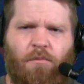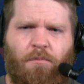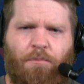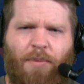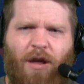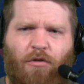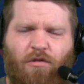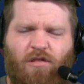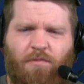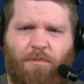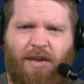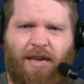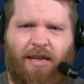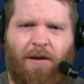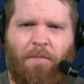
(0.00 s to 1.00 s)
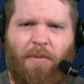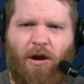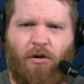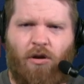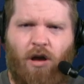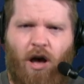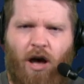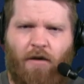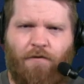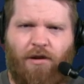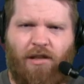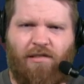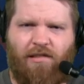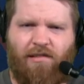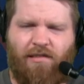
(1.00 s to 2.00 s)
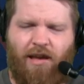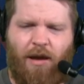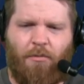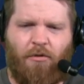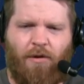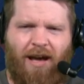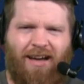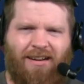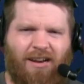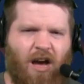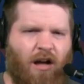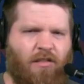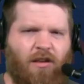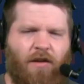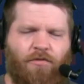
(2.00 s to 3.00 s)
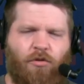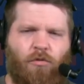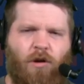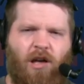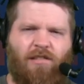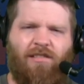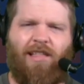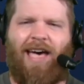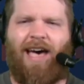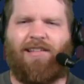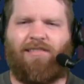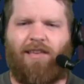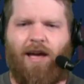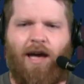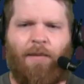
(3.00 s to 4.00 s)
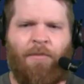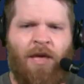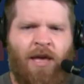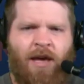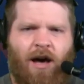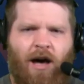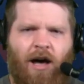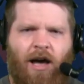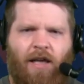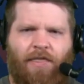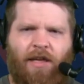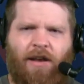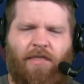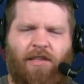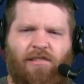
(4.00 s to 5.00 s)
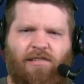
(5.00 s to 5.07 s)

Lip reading: better speed and better confidence this time around. Knocked off the rust last time, and then in this